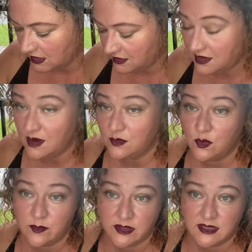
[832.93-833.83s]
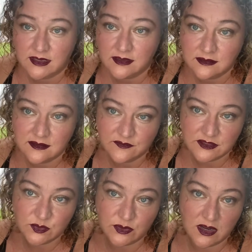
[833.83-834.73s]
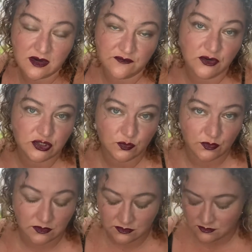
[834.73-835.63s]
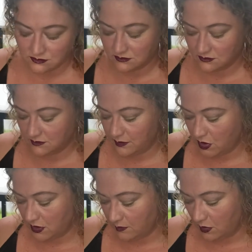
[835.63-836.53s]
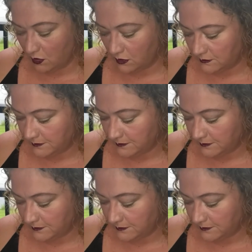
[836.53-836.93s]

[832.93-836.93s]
Now, normally, if this were not a virtual burning bowl,